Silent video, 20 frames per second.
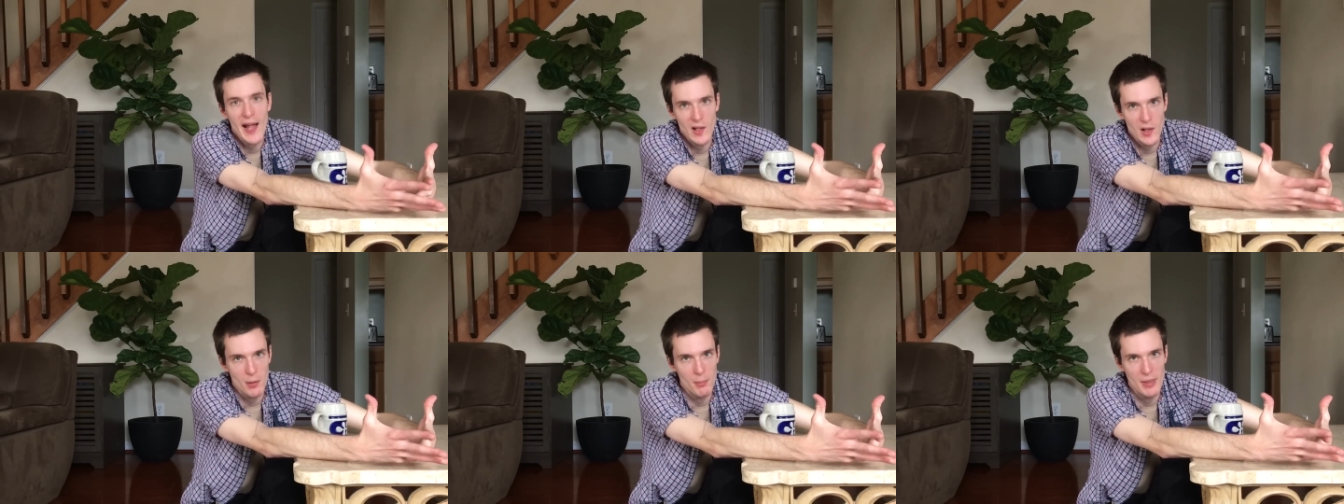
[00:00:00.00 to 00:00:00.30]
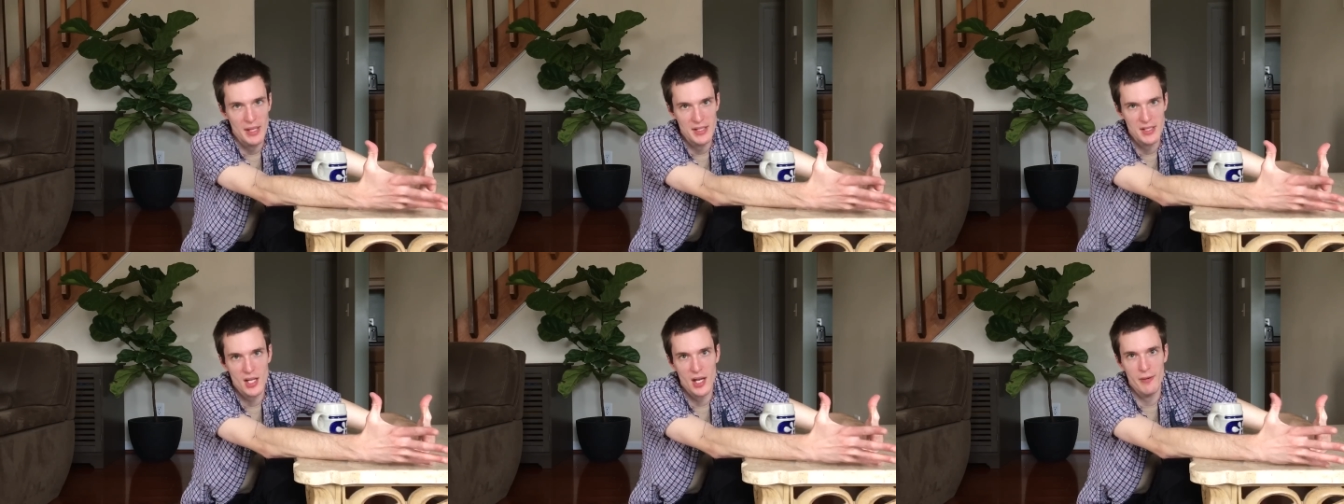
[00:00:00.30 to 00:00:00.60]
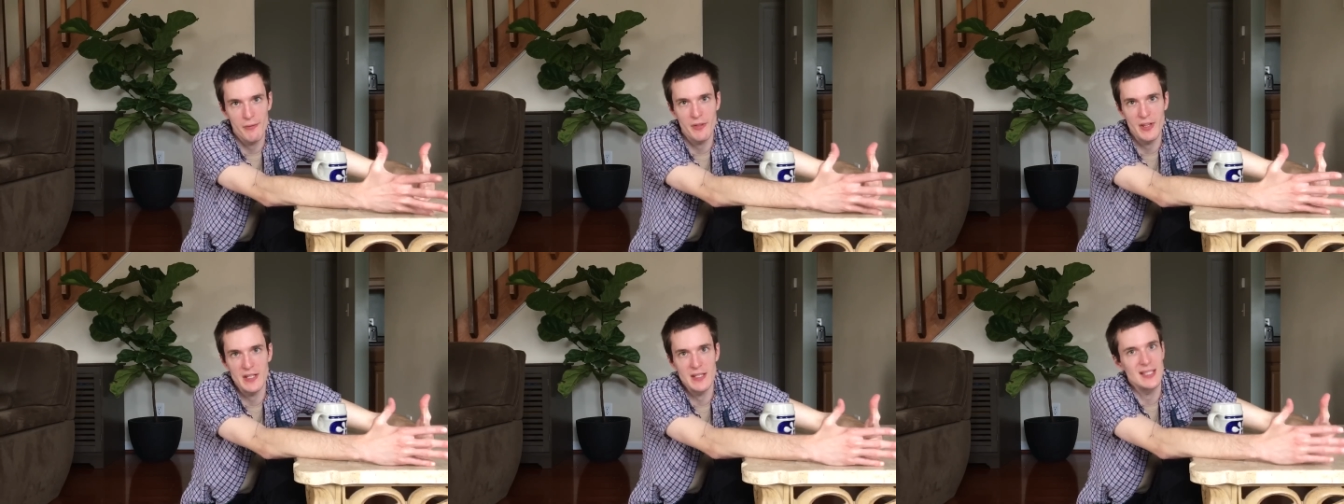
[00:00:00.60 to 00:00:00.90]
element
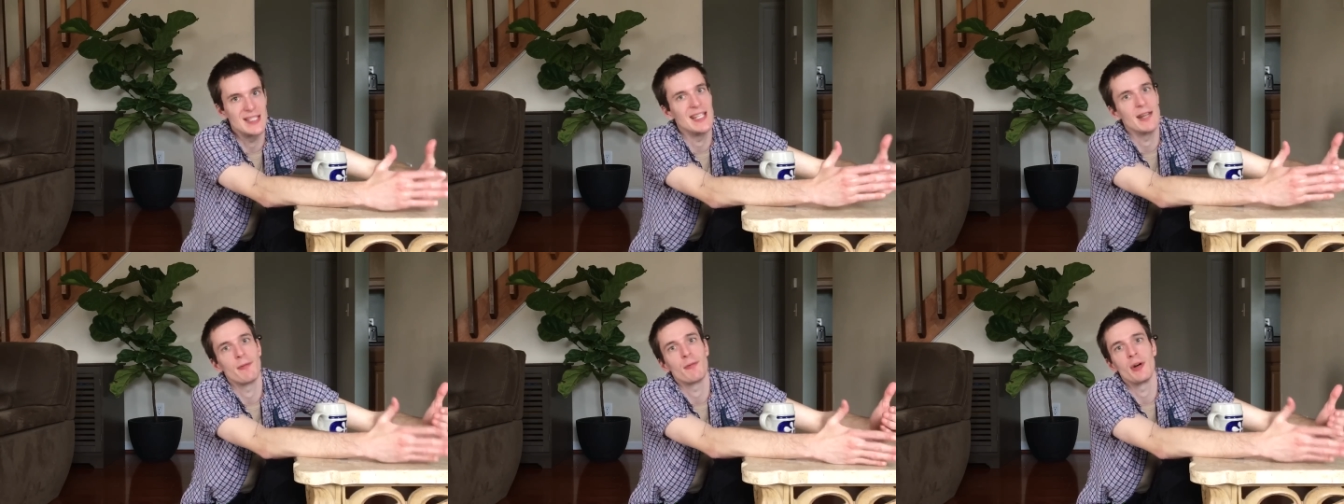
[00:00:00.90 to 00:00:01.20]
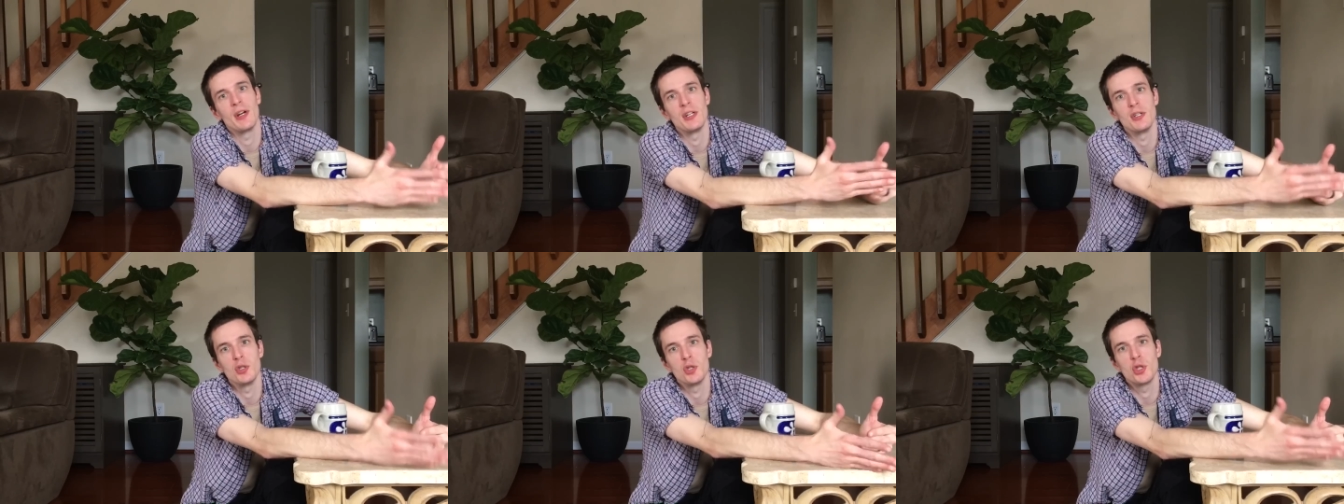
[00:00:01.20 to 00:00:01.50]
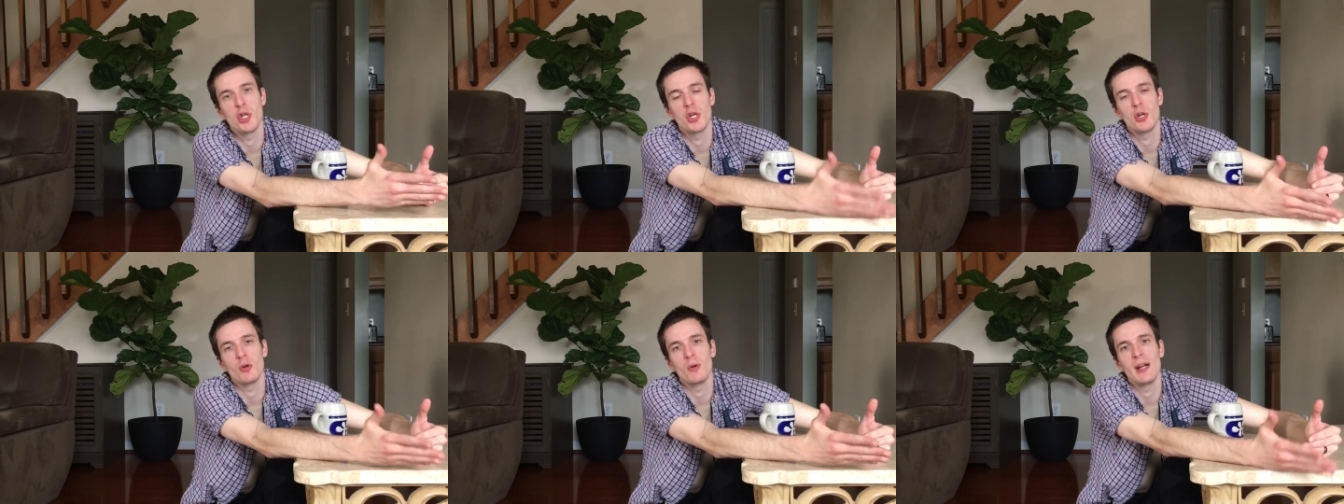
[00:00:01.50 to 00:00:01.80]
of these different
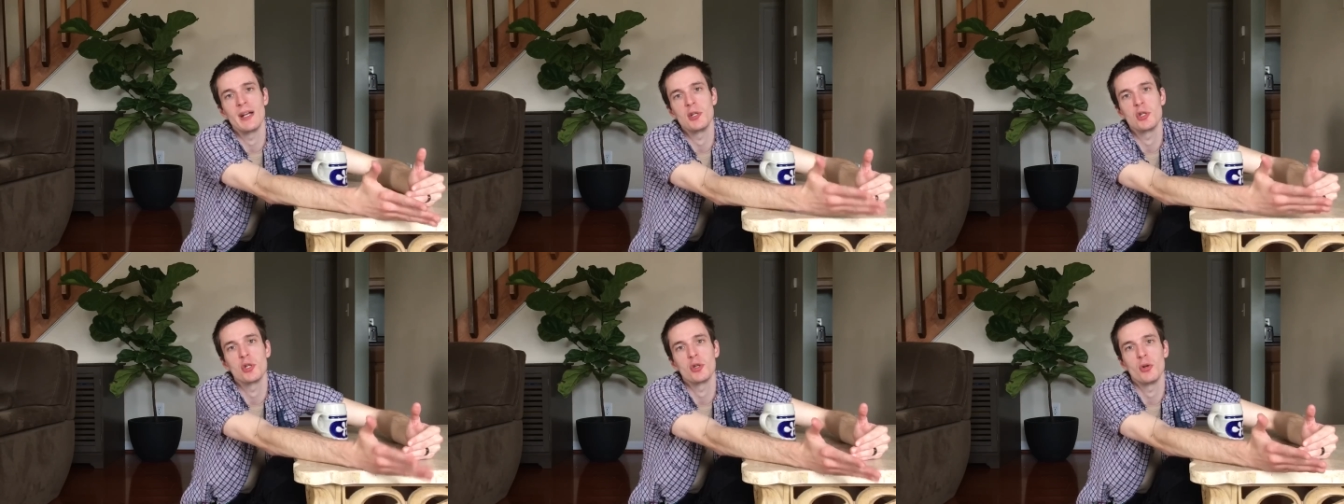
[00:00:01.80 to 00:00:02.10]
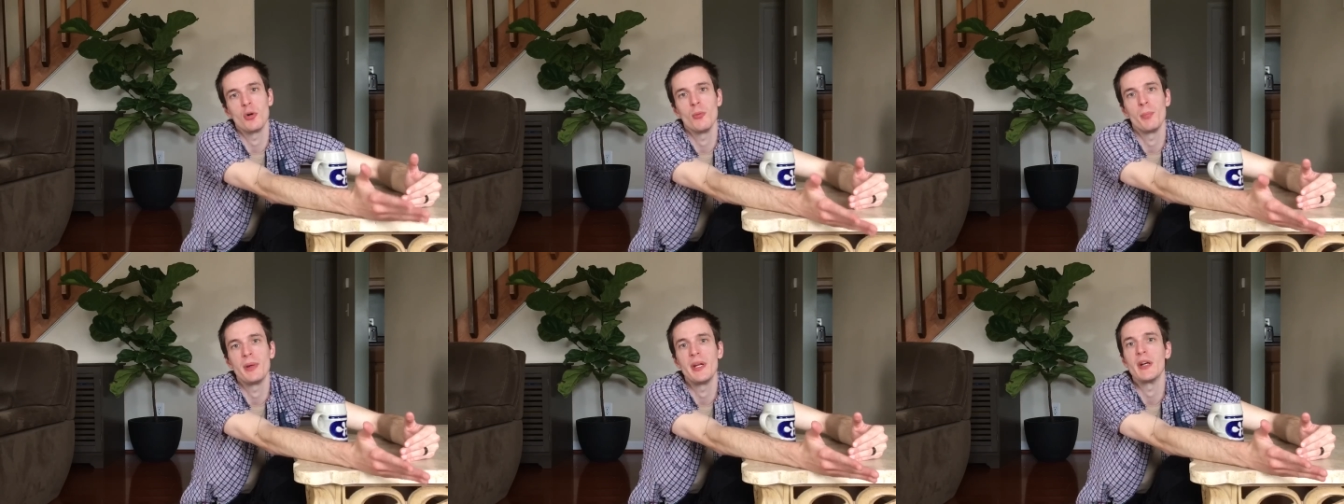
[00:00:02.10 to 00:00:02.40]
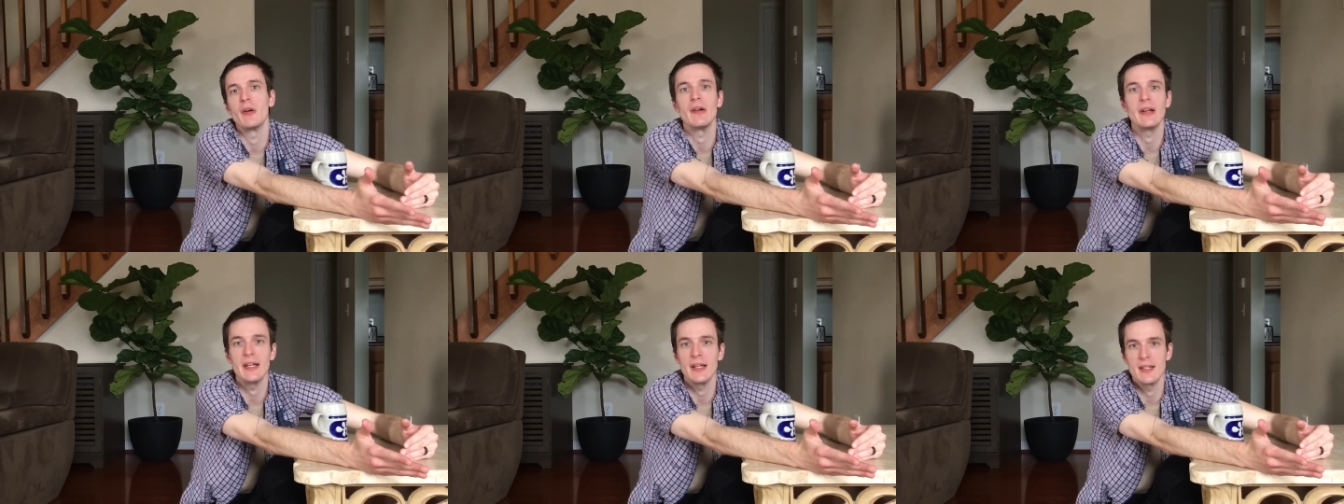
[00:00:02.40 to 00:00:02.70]
generational
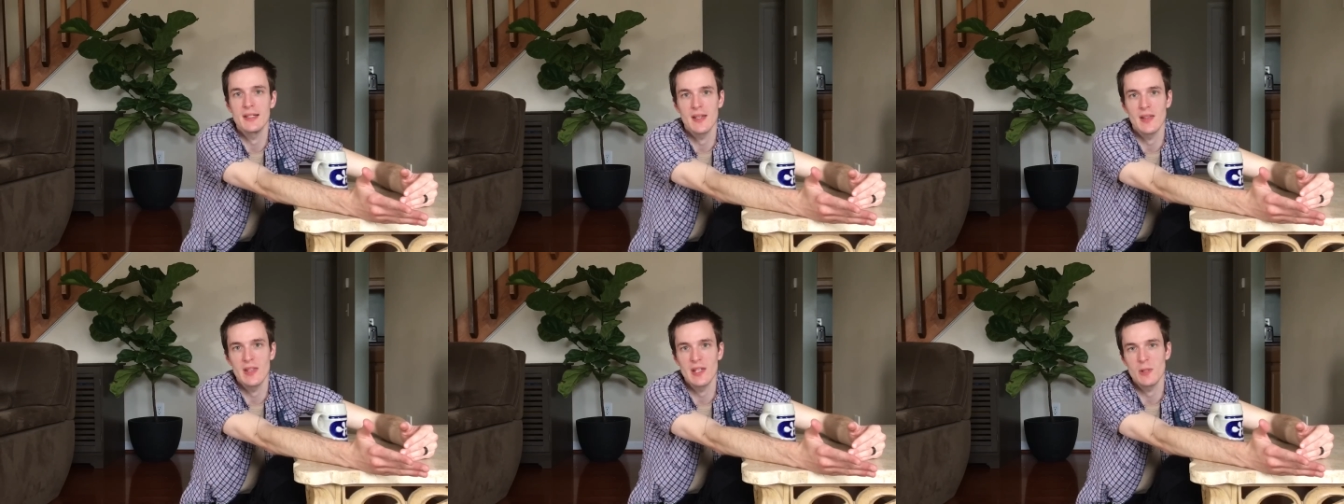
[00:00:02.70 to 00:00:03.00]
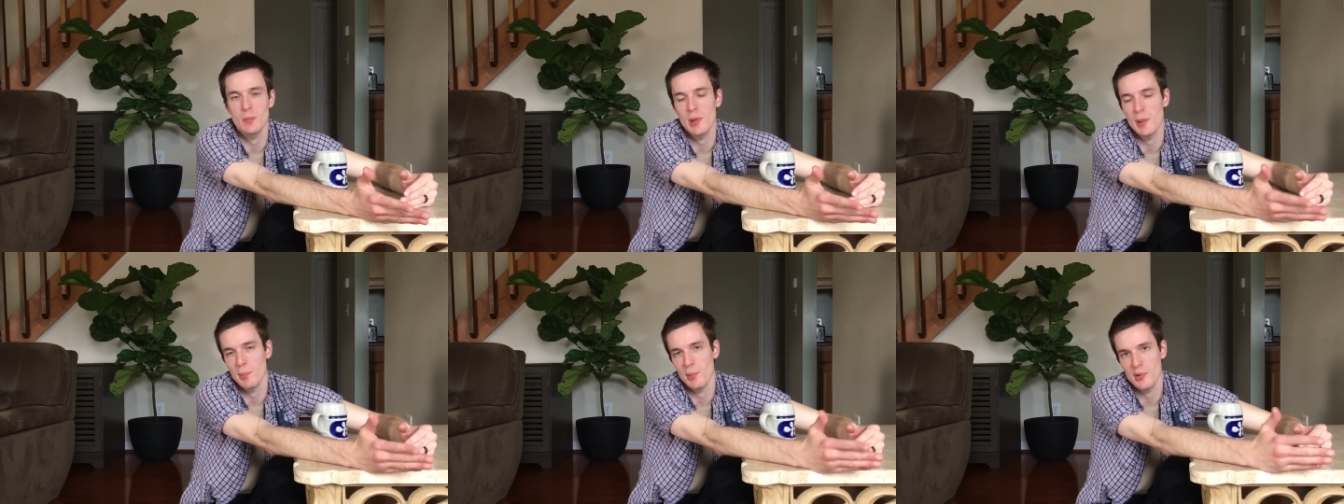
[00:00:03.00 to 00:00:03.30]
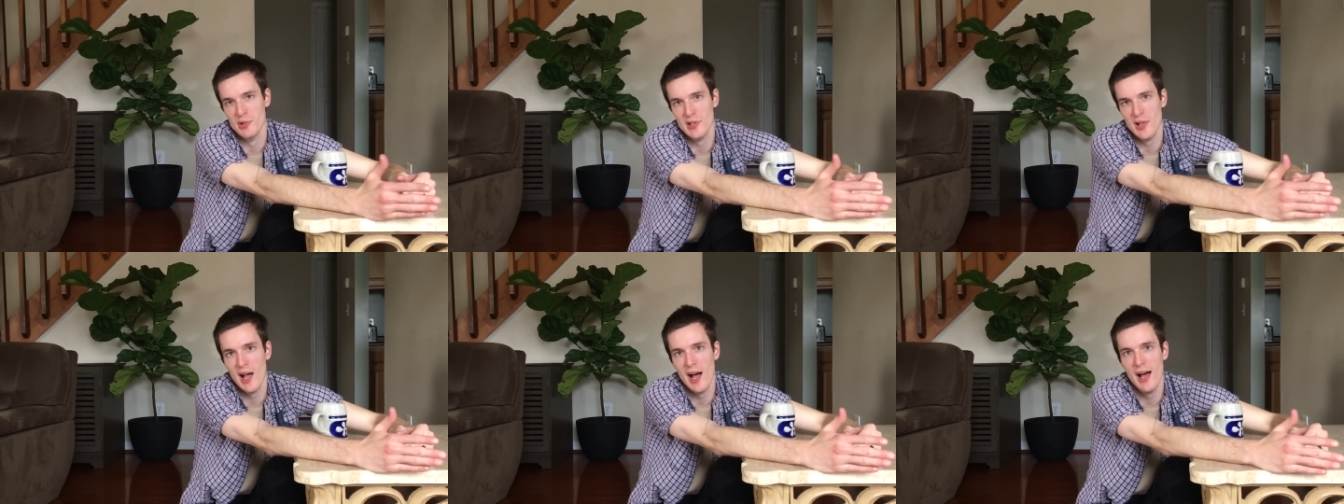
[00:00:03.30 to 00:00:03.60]
periods in these
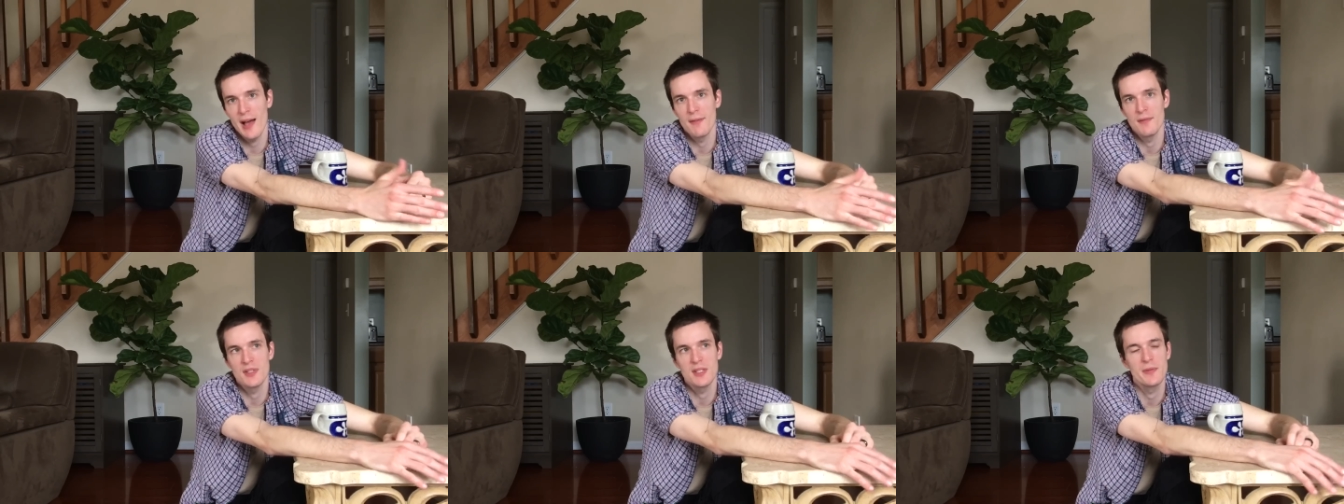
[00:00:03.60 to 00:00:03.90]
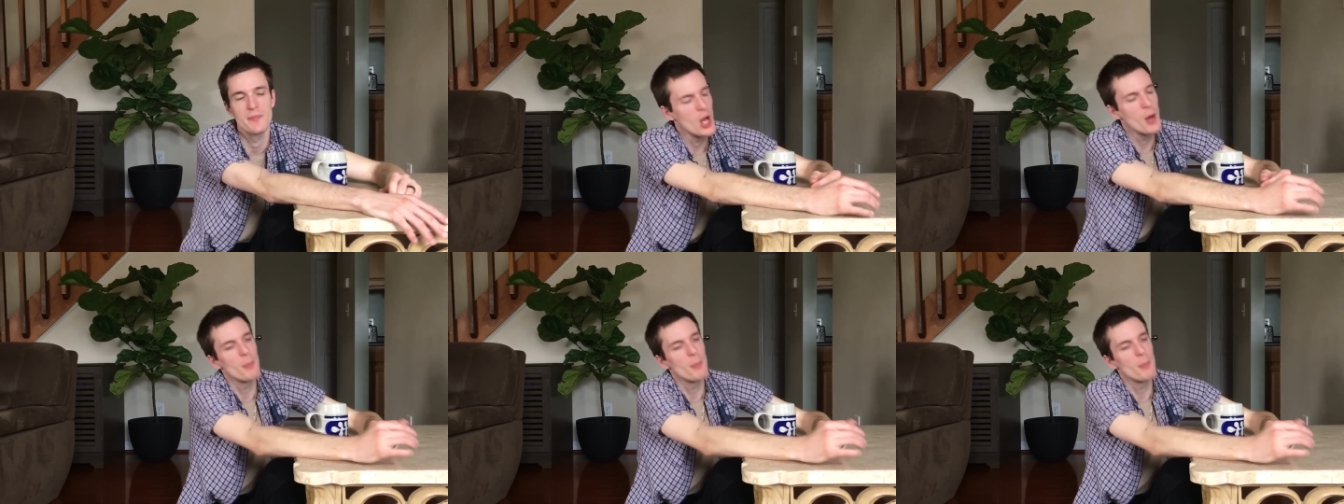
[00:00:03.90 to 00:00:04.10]
people's lives.